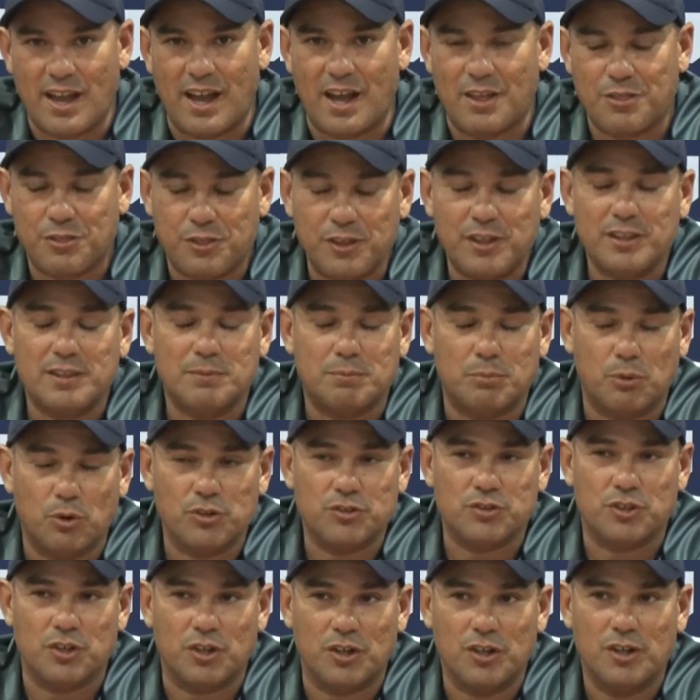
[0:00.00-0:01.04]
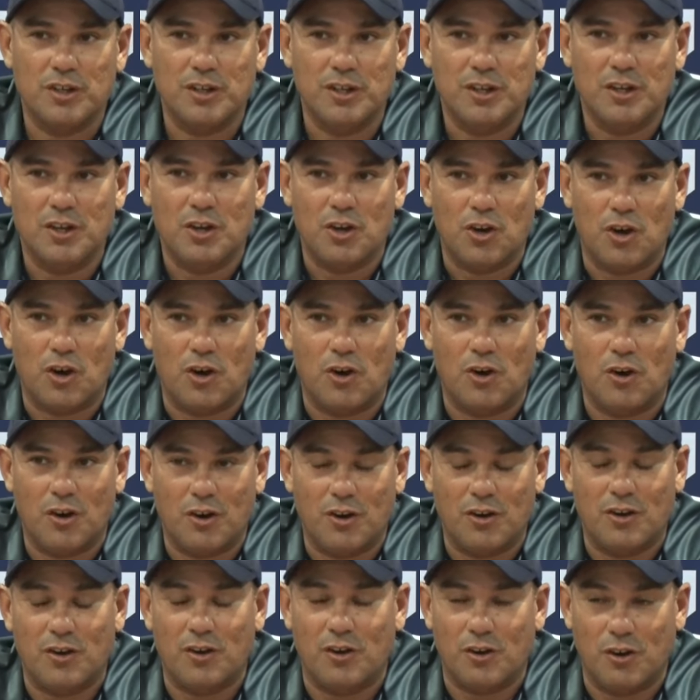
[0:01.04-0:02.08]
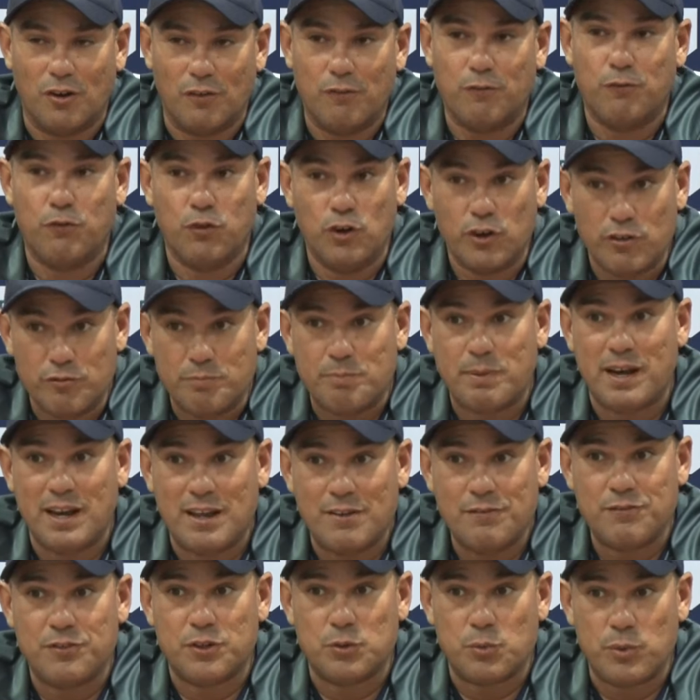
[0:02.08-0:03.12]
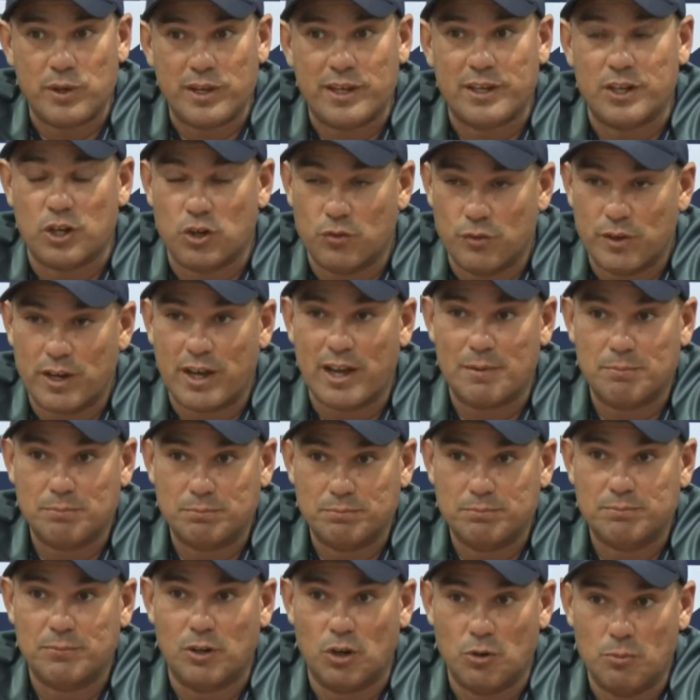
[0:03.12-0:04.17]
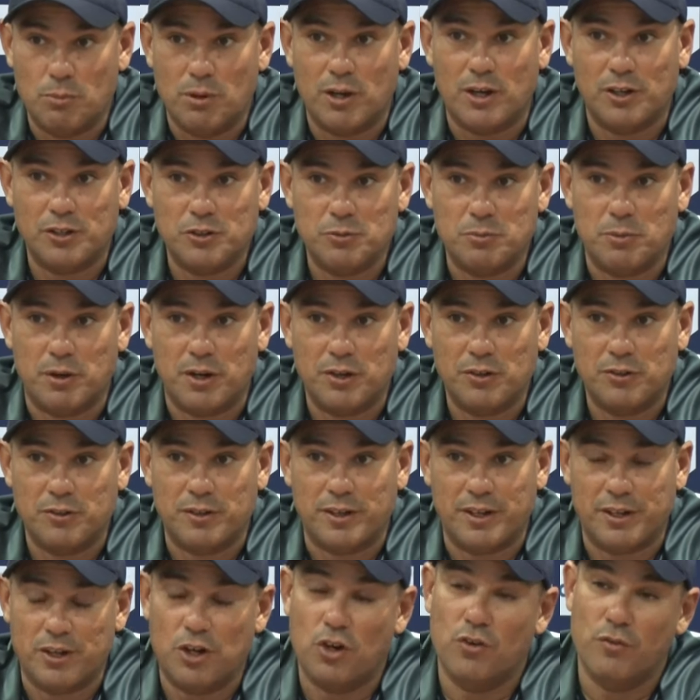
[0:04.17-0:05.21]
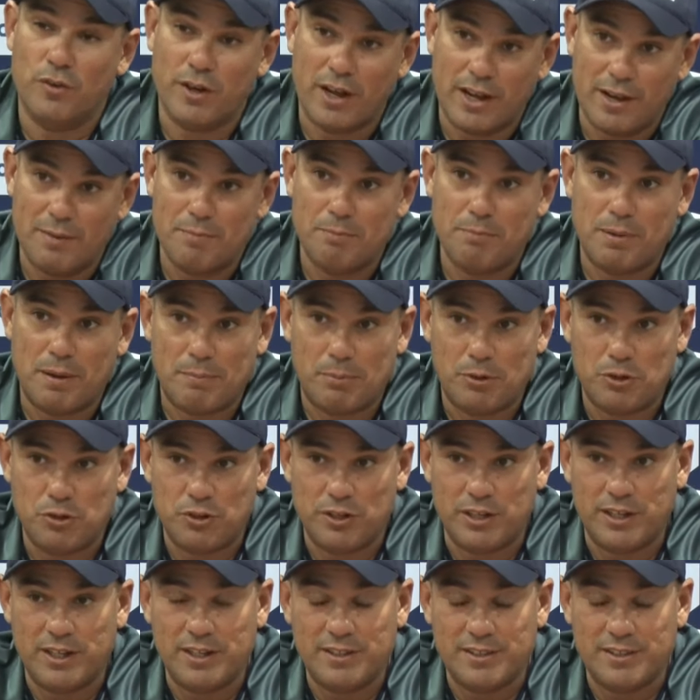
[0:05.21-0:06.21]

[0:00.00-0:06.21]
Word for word: I think the boys are, are, are full of belief that we can overcome Oman tomorrow and overcome Papua New Guinea.